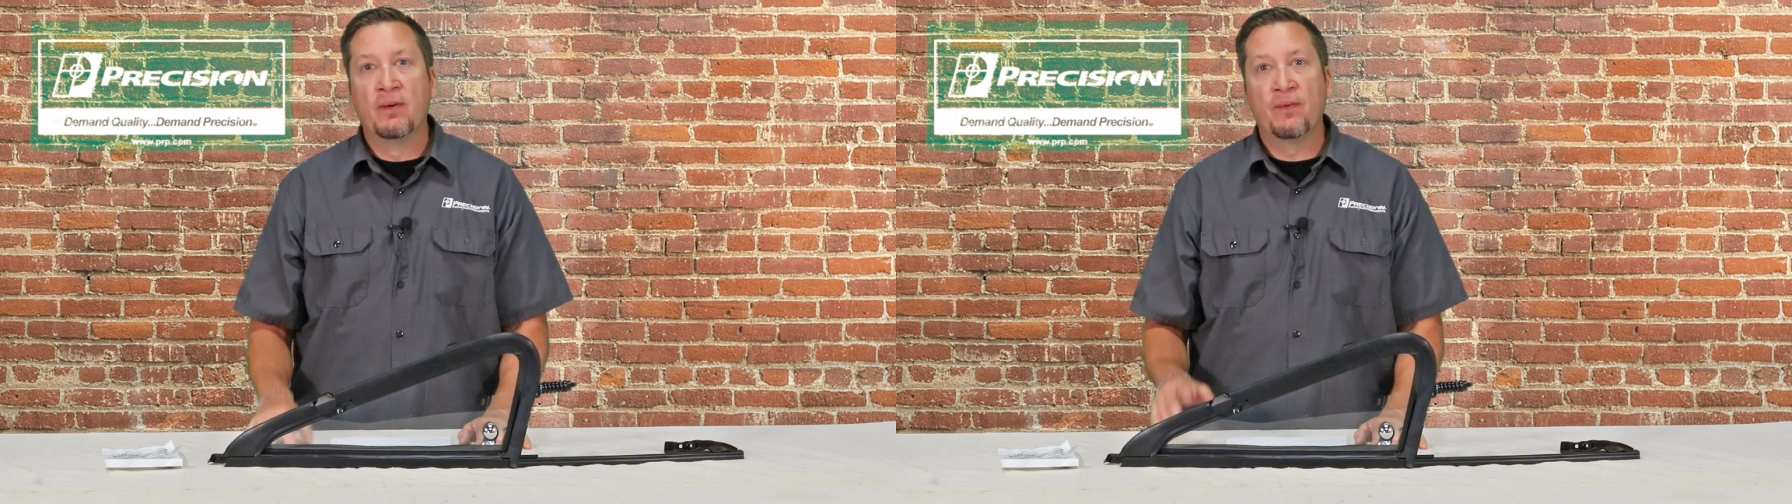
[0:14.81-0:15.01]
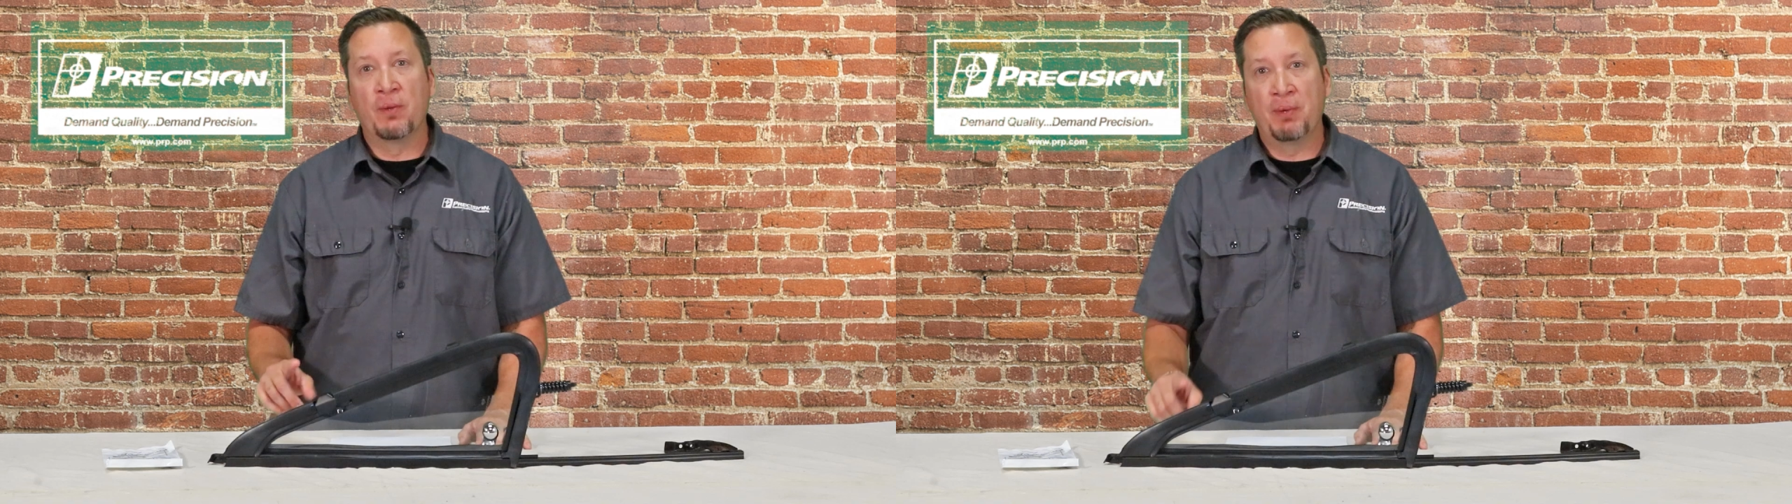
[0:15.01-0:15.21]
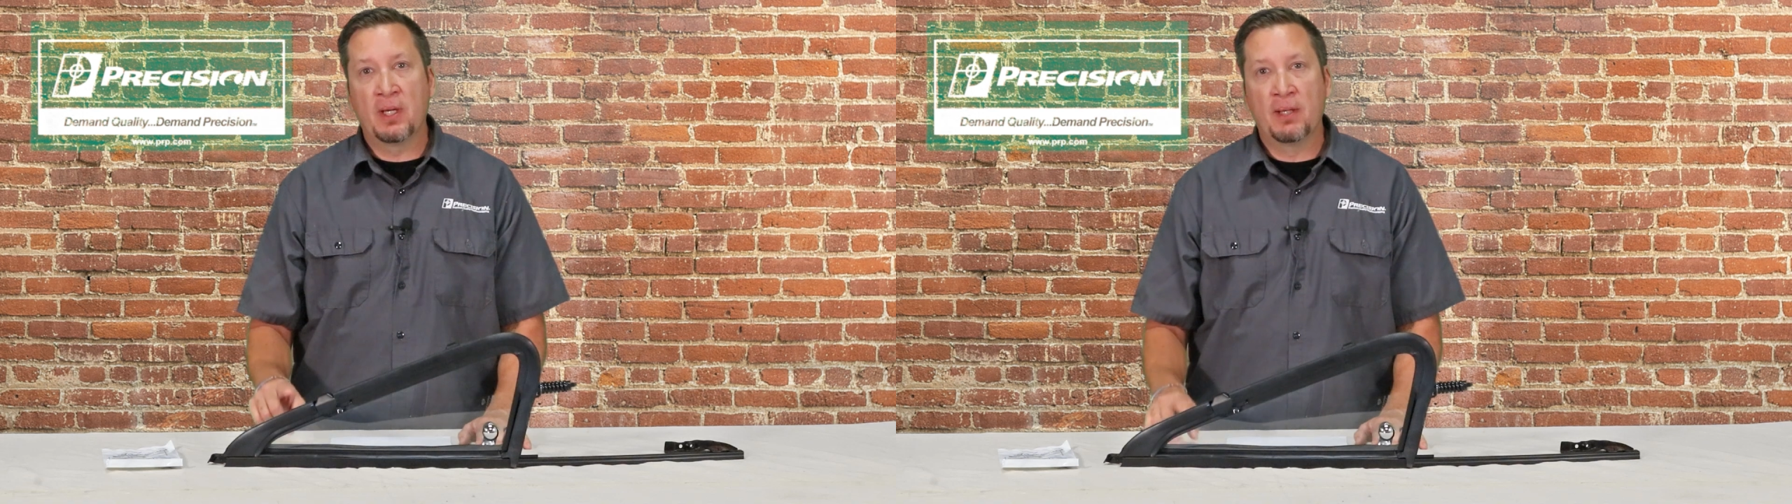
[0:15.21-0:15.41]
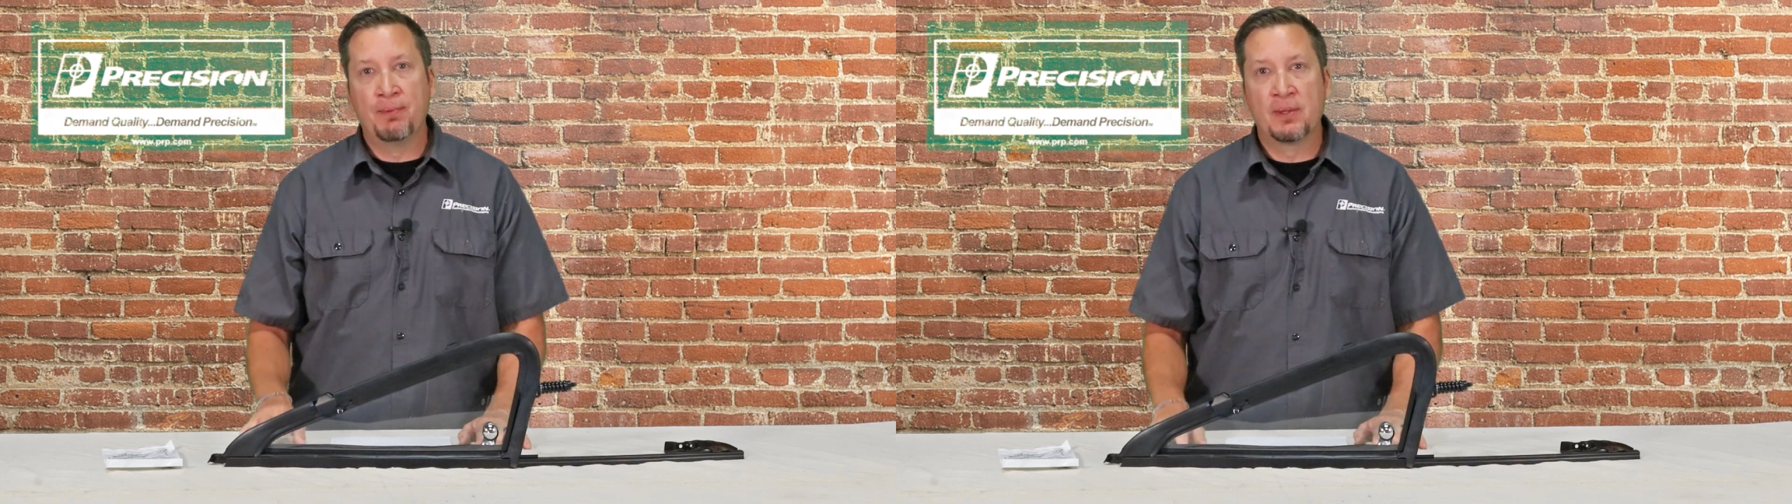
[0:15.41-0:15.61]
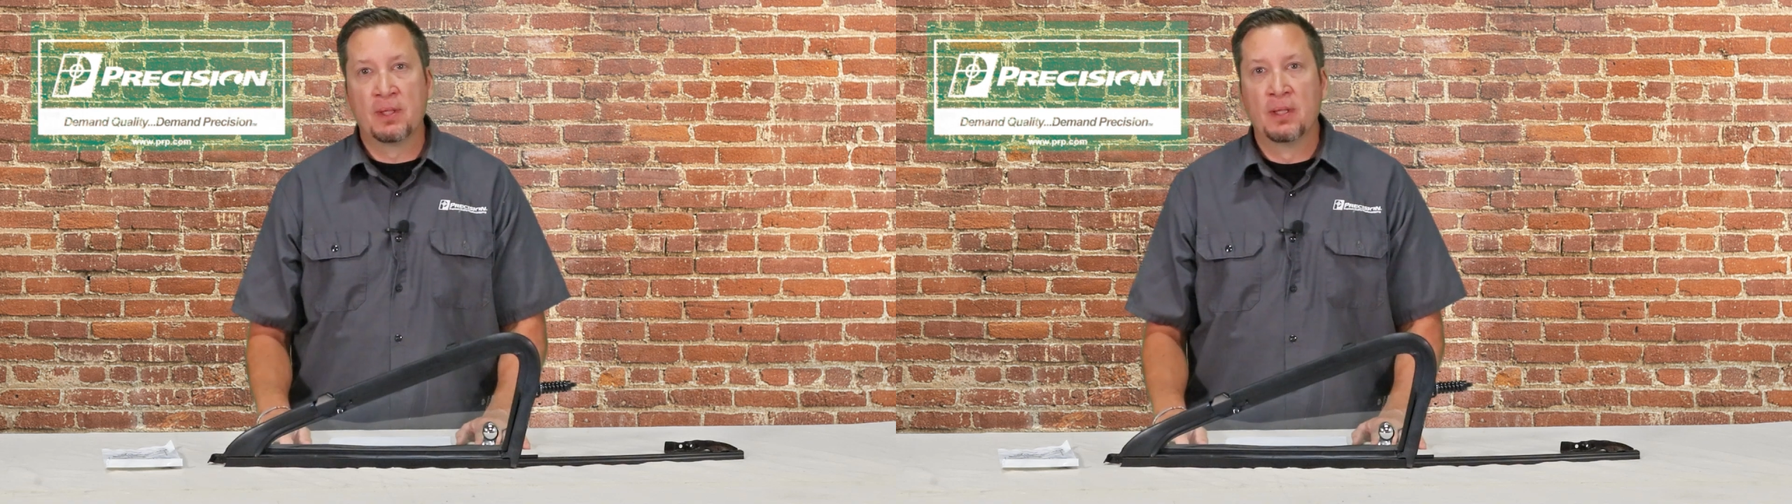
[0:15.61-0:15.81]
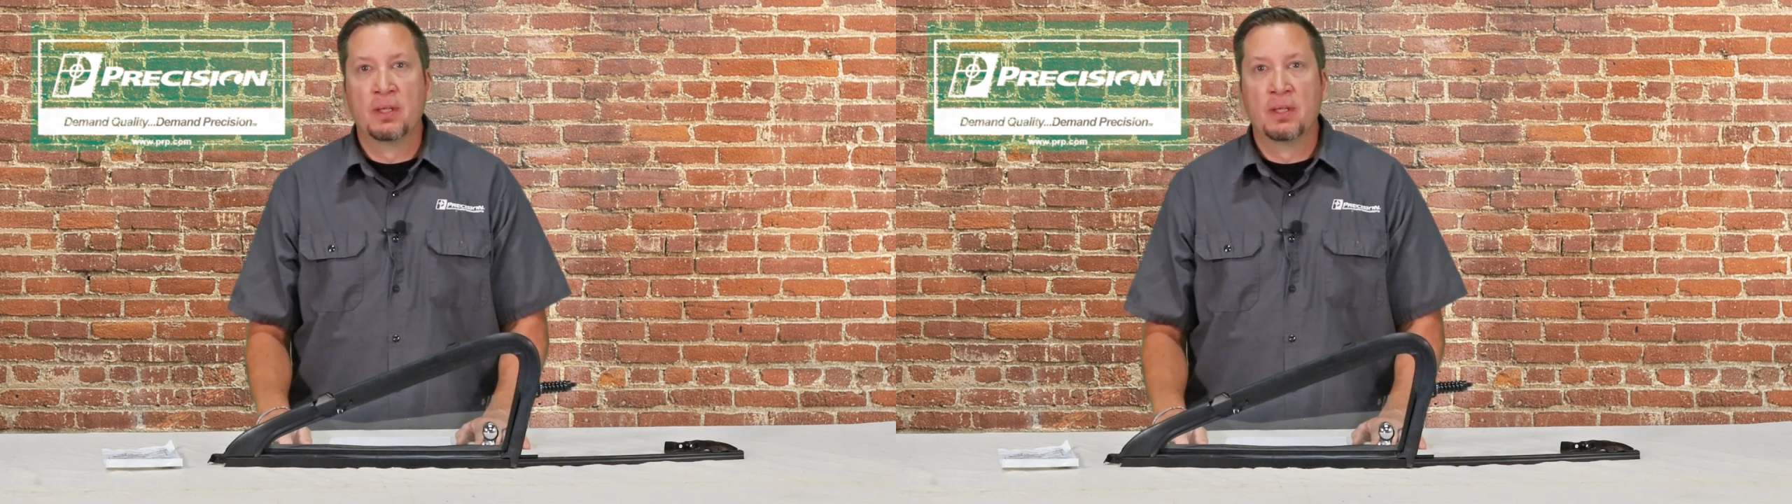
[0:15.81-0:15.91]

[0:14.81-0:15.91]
for the pickups,